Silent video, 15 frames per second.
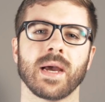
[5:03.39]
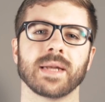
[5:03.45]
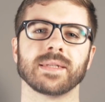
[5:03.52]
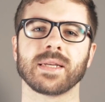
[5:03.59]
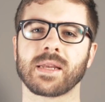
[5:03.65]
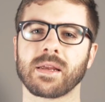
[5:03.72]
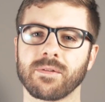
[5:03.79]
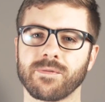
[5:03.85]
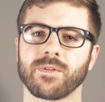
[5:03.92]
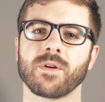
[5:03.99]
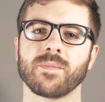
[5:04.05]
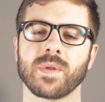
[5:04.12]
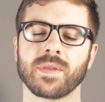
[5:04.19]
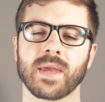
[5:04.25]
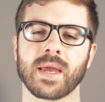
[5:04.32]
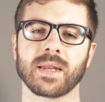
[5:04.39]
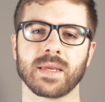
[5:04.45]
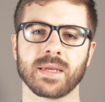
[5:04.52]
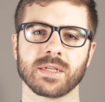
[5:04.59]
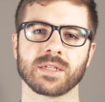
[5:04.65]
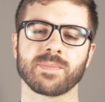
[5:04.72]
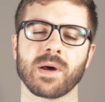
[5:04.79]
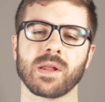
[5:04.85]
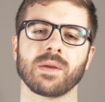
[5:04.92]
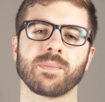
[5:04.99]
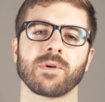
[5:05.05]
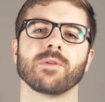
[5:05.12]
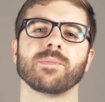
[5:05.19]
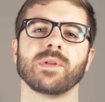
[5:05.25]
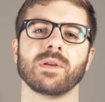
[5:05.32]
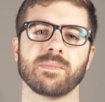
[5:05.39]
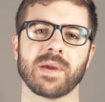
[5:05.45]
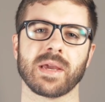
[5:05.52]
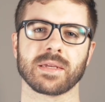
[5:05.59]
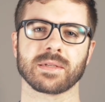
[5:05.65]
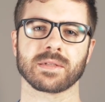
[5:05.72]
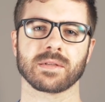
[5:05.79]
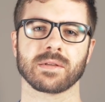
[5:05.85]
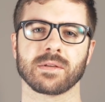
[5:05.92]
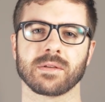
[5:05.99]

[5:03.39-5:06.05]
I did confirm that that is polypropylene based.